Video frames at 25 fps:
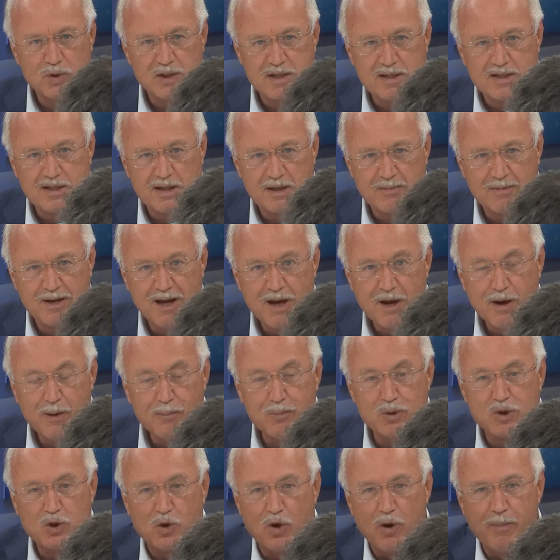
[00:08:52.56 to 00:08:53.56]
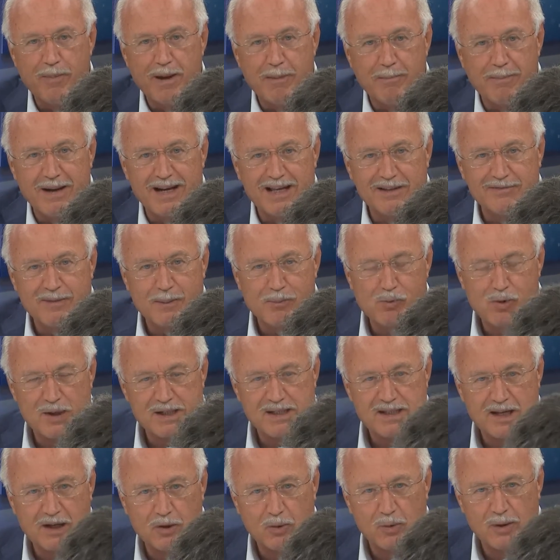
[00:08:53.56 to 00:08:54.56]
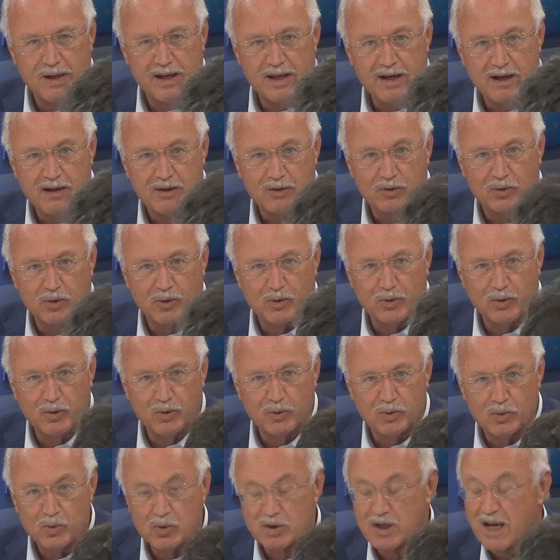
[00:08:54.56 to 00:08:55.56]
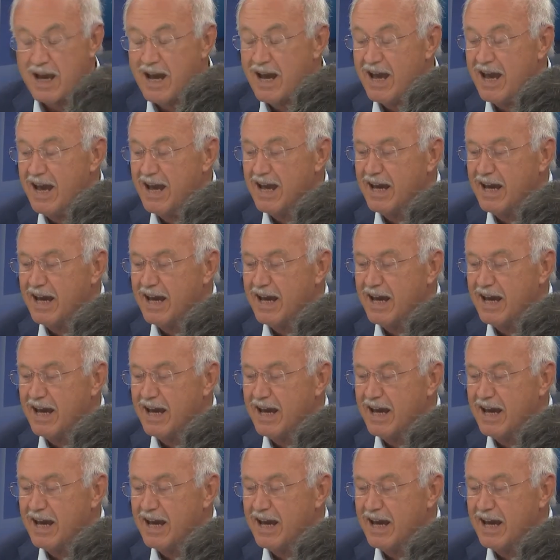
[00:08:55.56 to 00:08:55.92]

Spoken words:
information systems, and they all have to dialogue together because the same patient